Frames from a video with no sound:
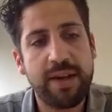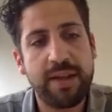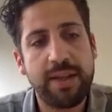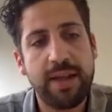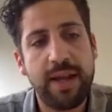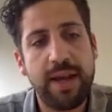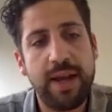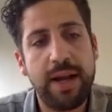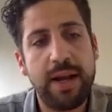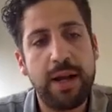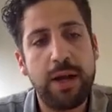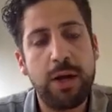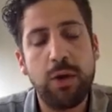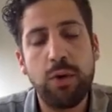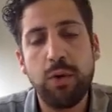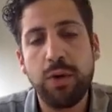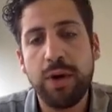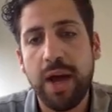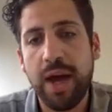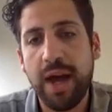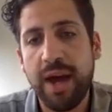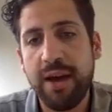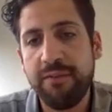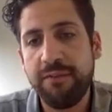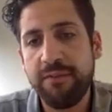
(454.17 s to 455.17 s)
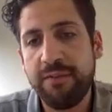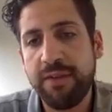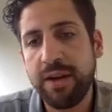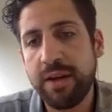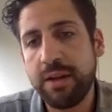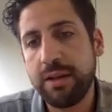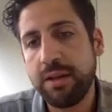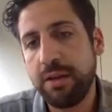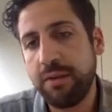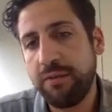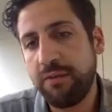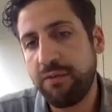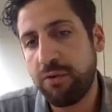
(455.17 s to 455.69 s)
and lune
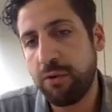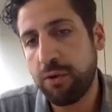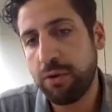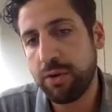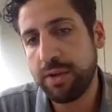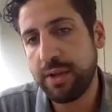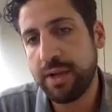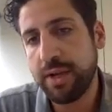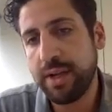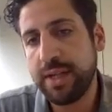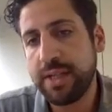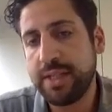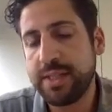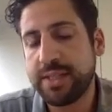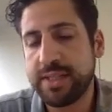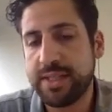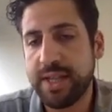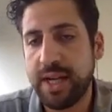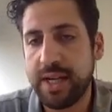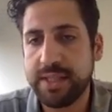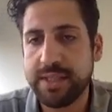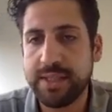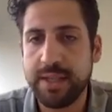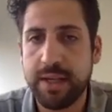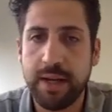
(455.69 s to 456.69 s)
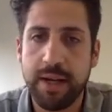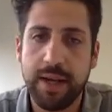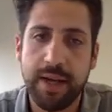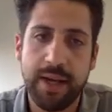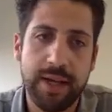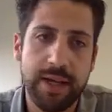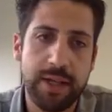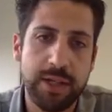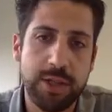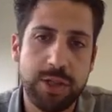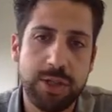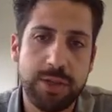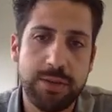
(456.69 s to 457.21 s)
effect for the incisal
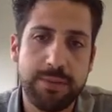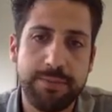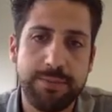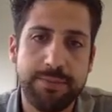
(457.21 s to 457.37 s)
edge.